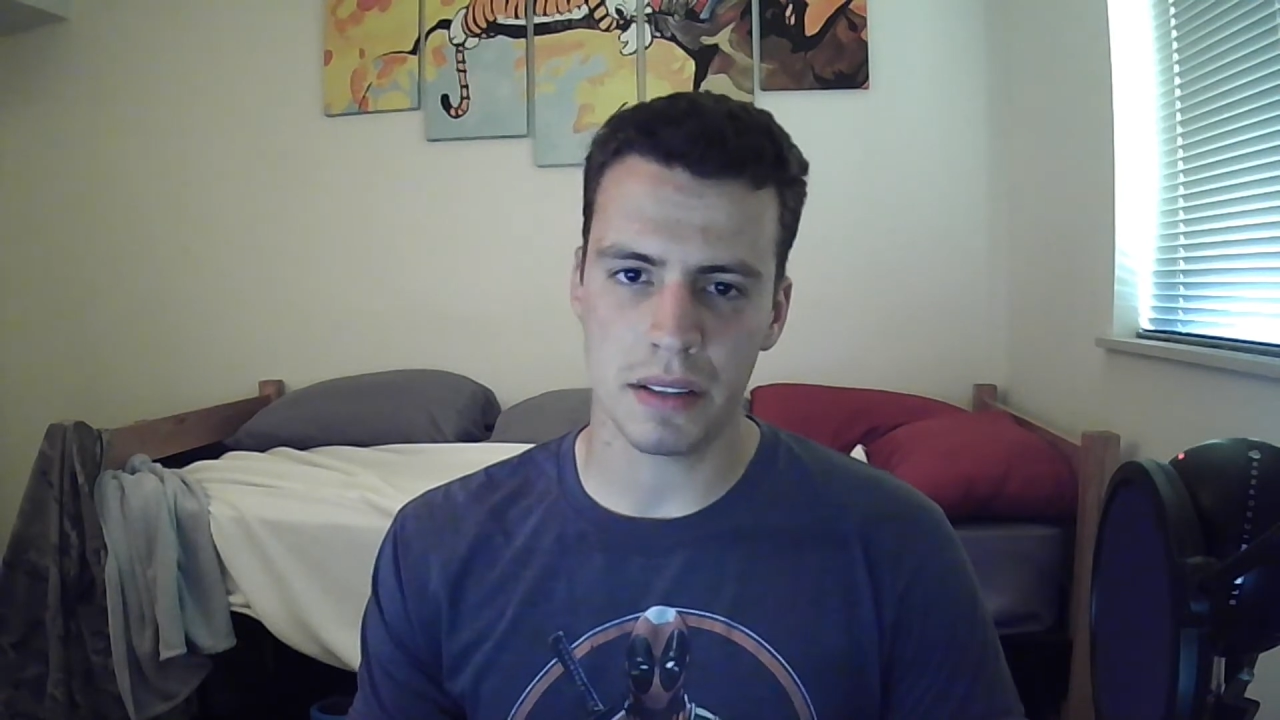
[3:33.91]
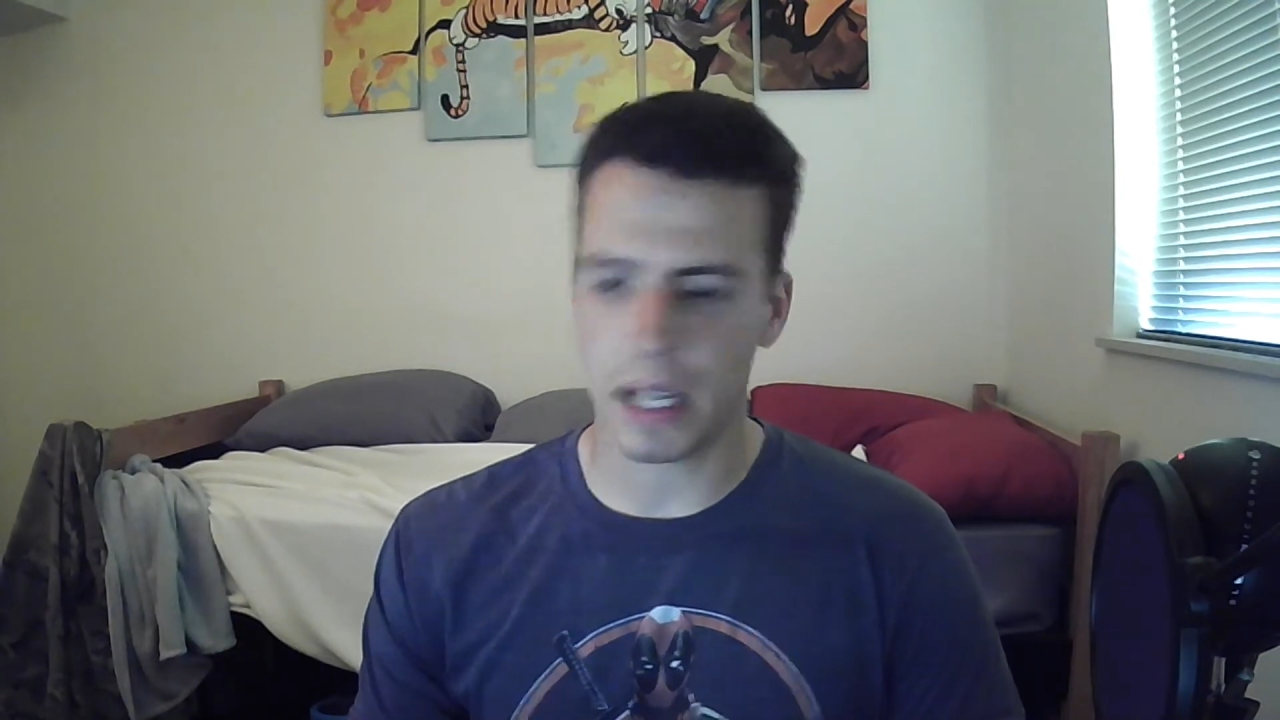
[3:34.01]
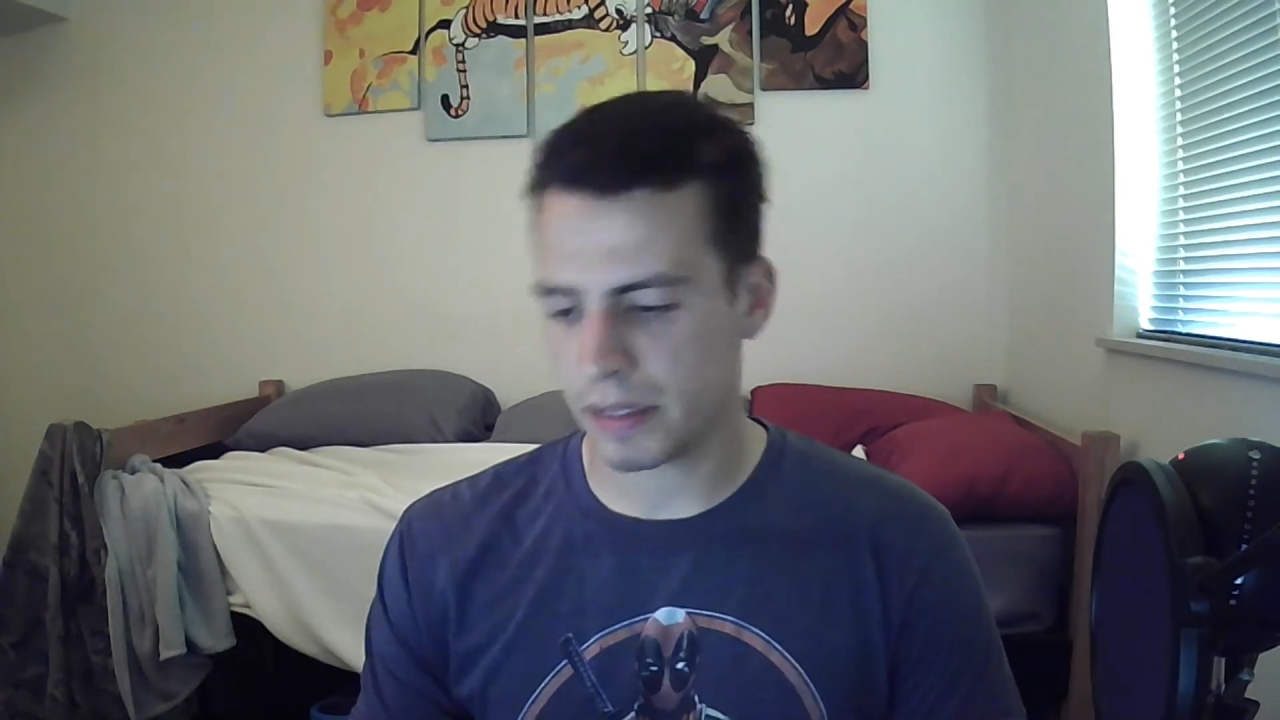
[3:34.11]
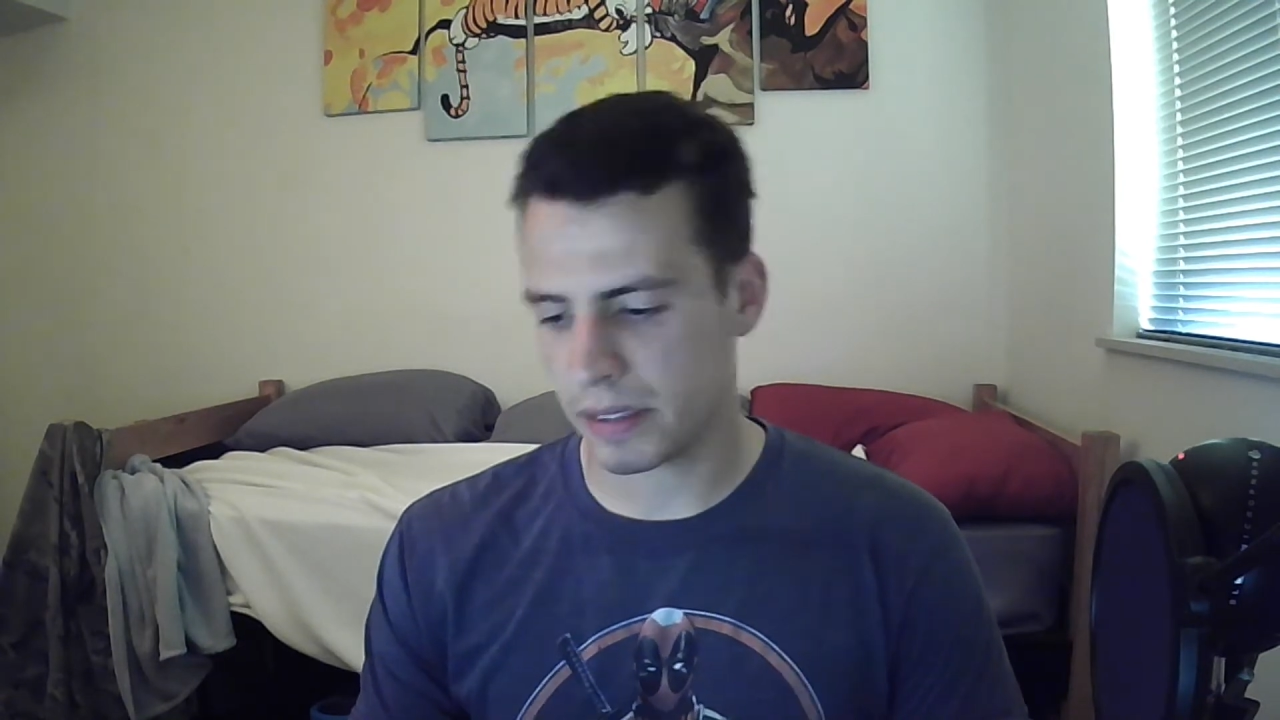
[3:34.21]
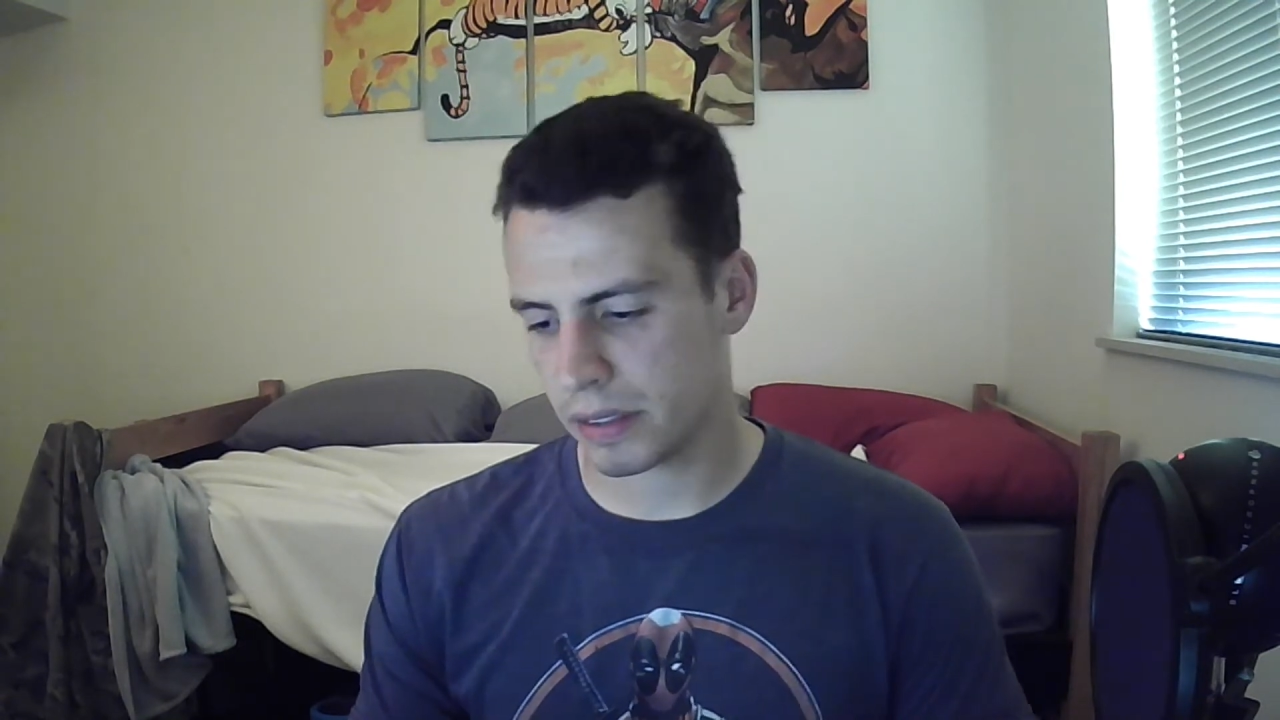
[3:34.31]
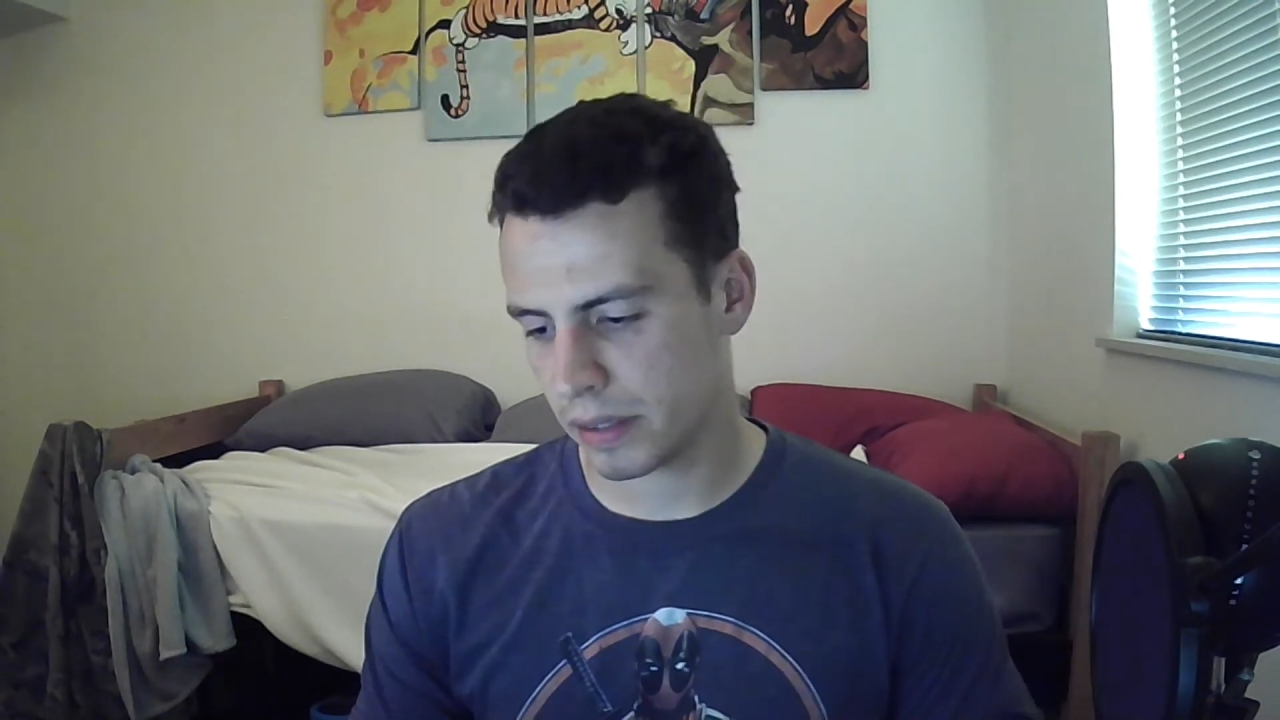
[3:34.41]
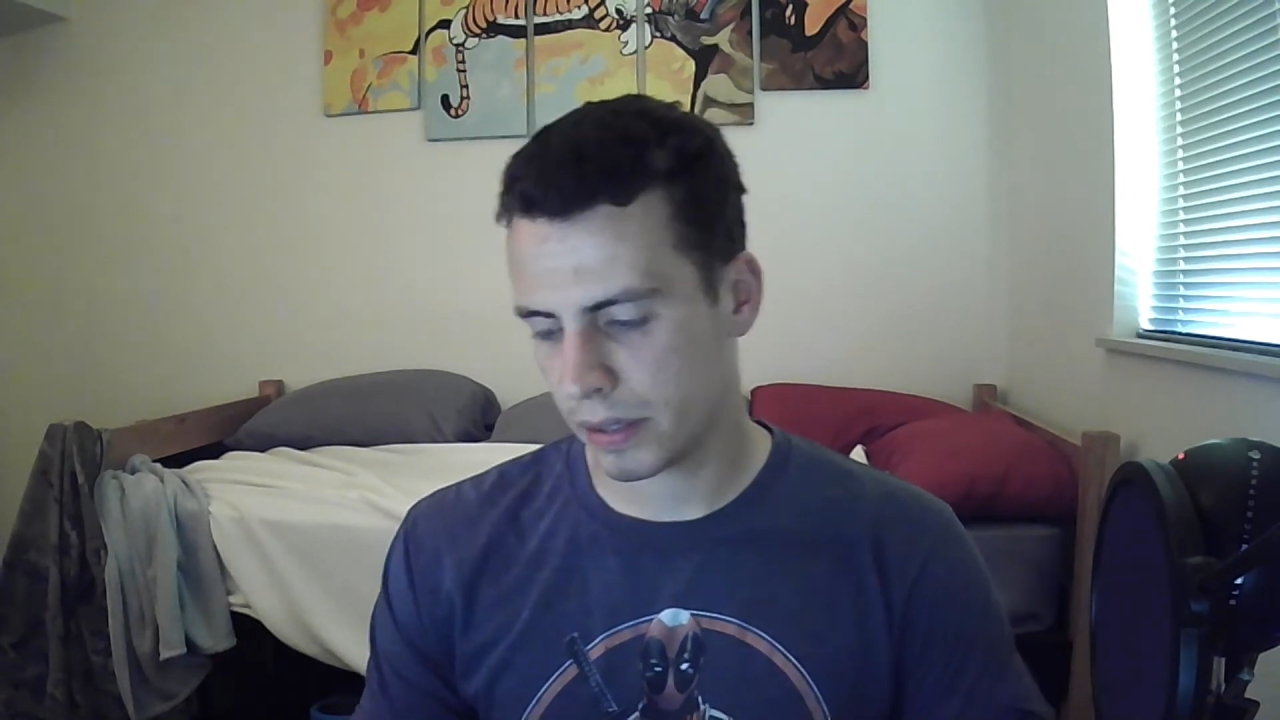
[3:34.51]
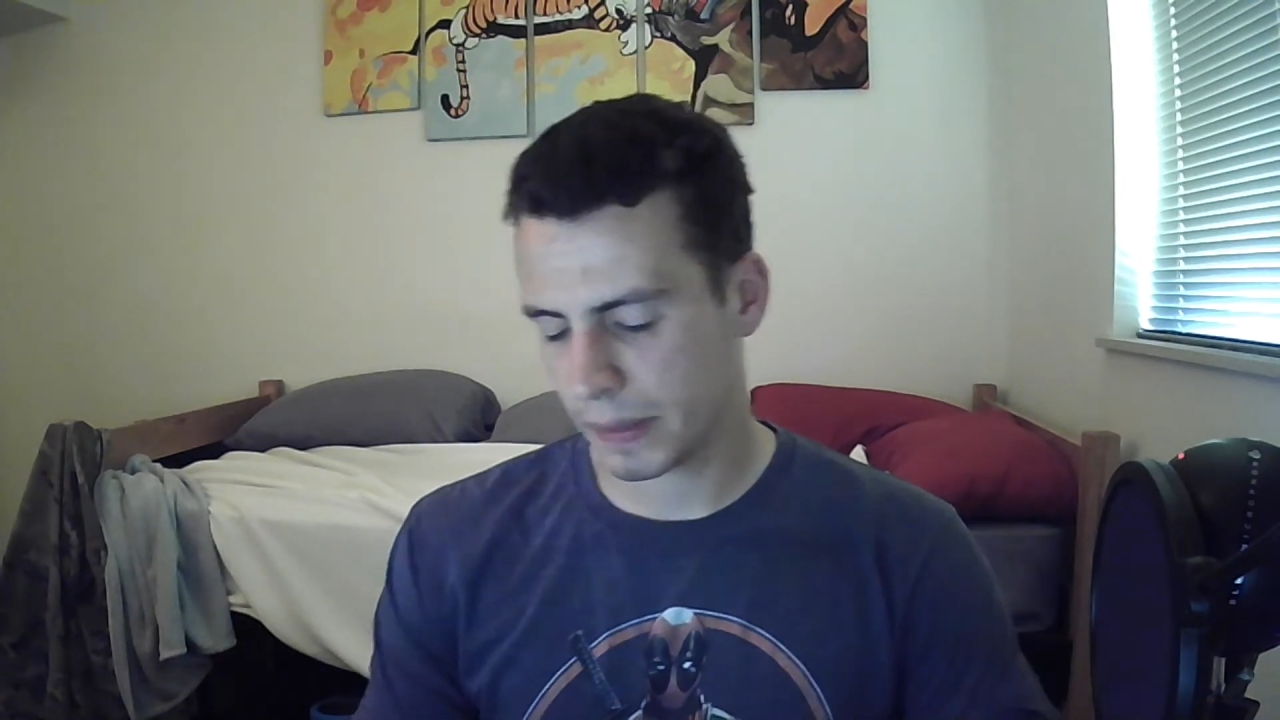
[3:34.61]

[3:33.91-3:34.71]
And that's